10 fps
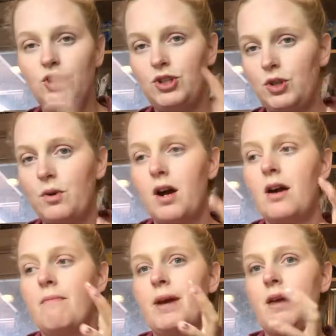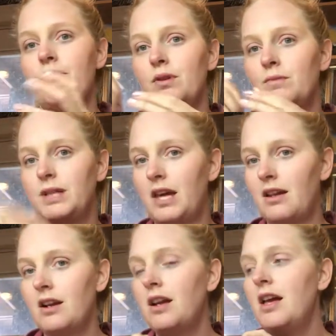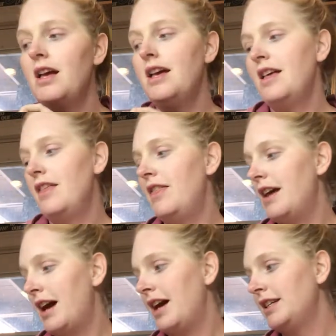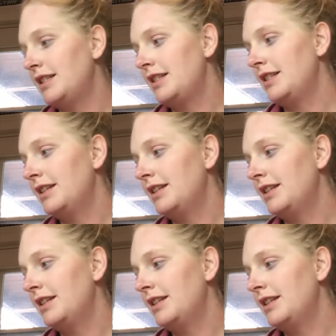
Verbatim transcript: do them um, and put them together that